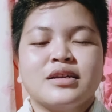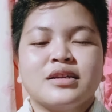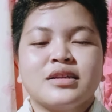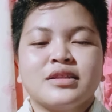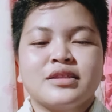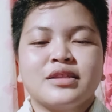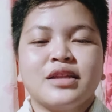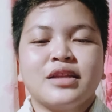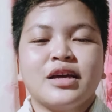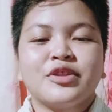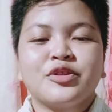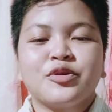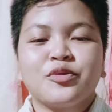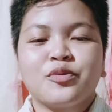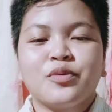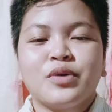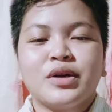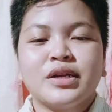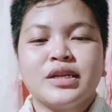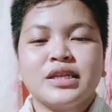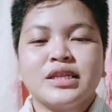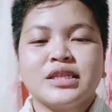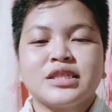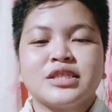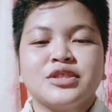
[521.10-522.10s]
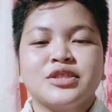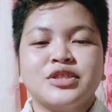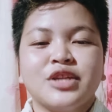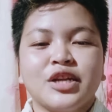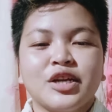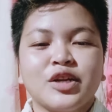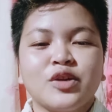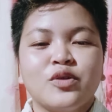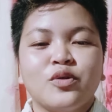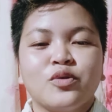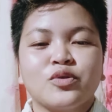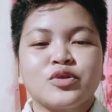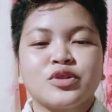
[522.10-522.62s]
Another one is there
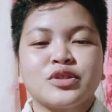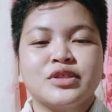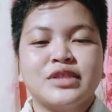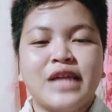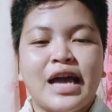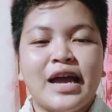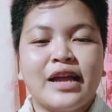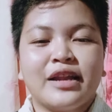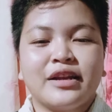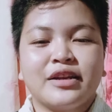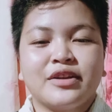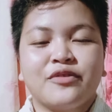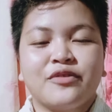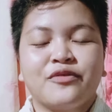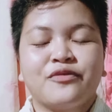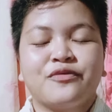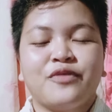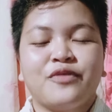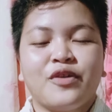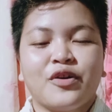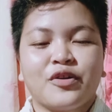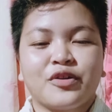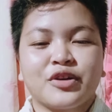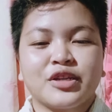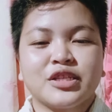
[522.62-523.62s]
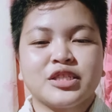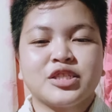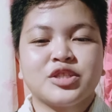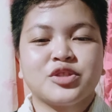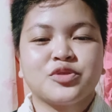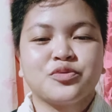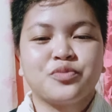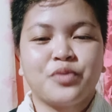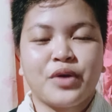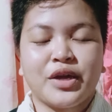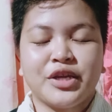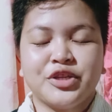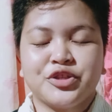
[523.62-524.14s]
goes Dan, forest
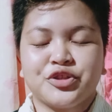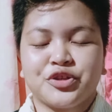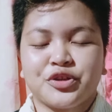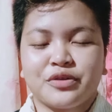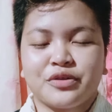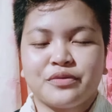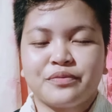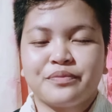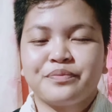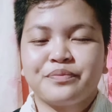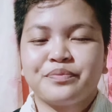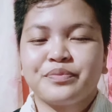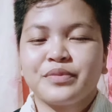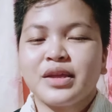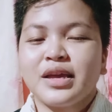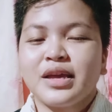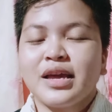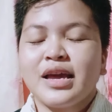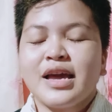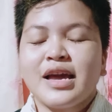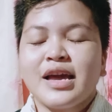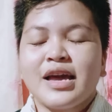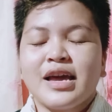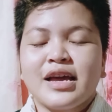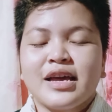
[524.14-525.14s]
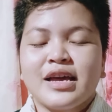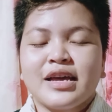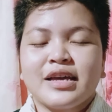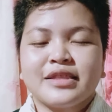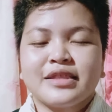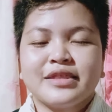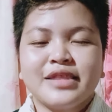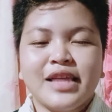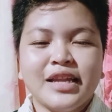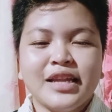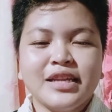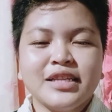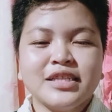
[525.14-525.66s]
ranger.
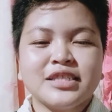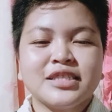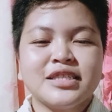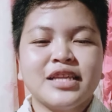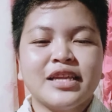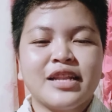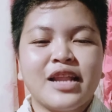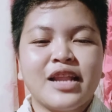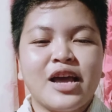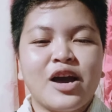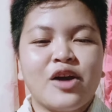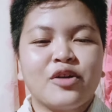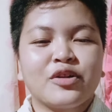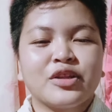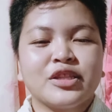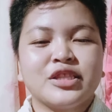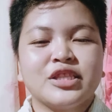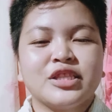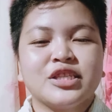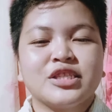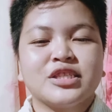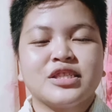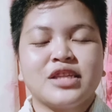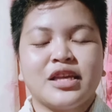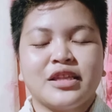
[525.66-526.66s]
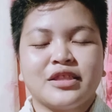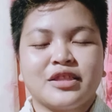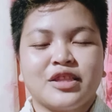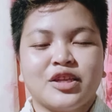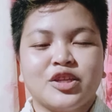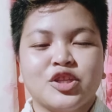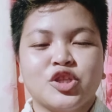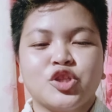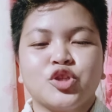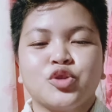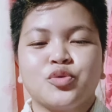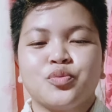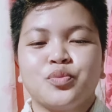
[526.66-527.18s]
Dan is the noun in the
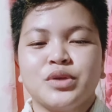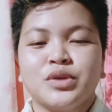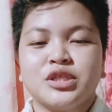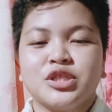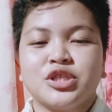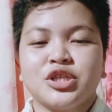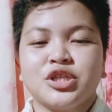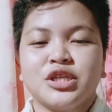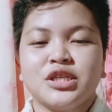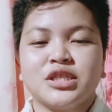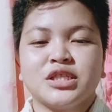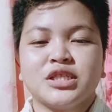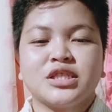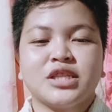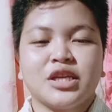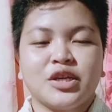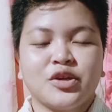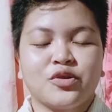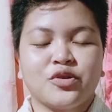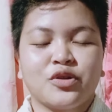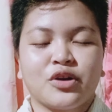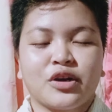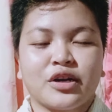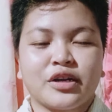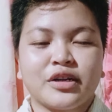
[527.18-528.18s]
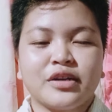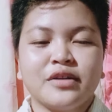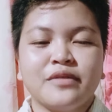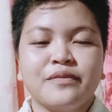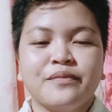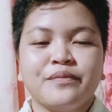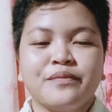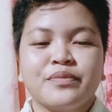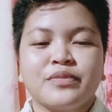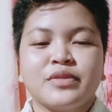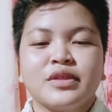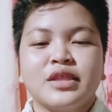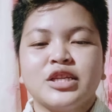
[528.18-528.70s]
sentence, which is singular.
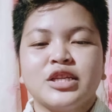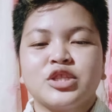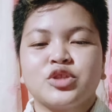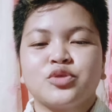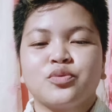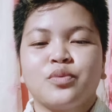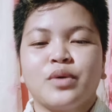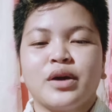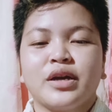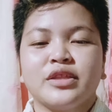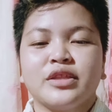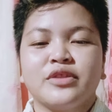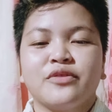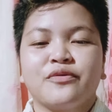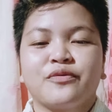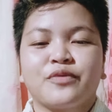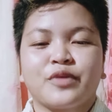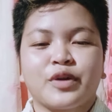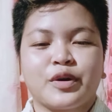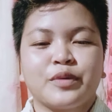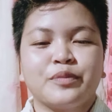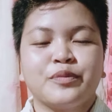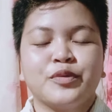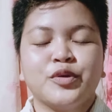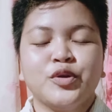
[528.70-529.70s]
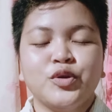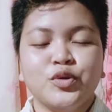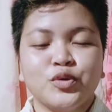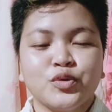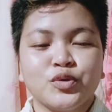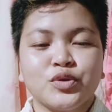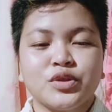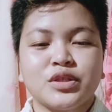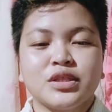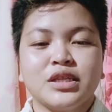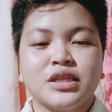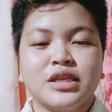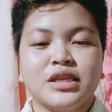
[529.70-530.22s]
That's why the verb
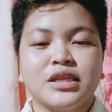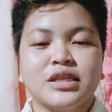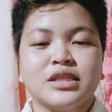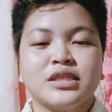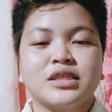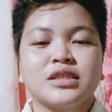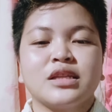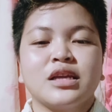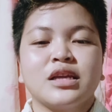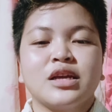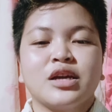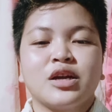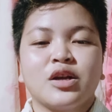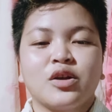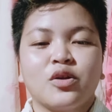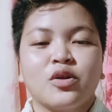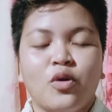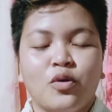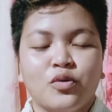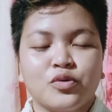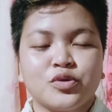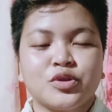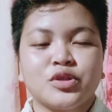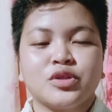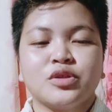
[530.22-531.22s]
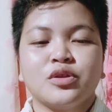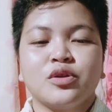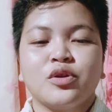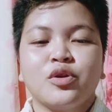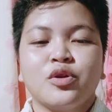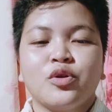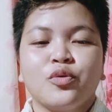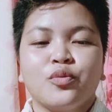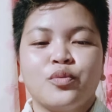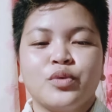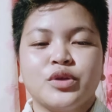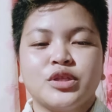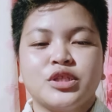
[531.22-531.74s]
used is goes,
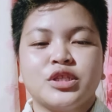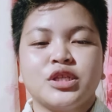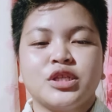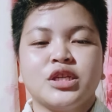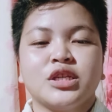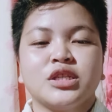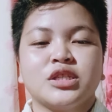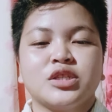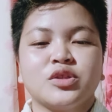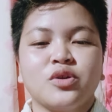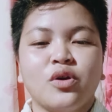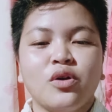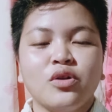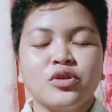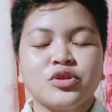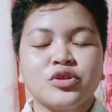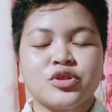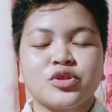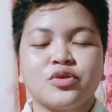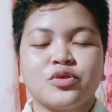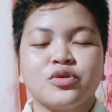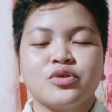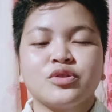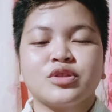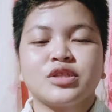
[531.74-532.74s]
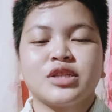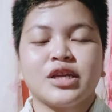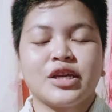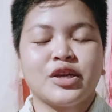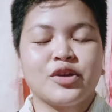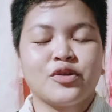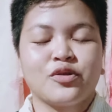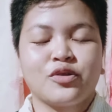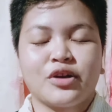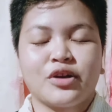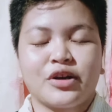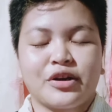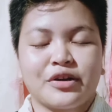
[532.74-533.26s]
which is also
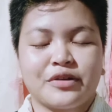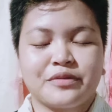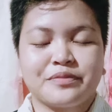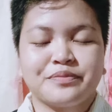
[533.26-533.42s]
singular.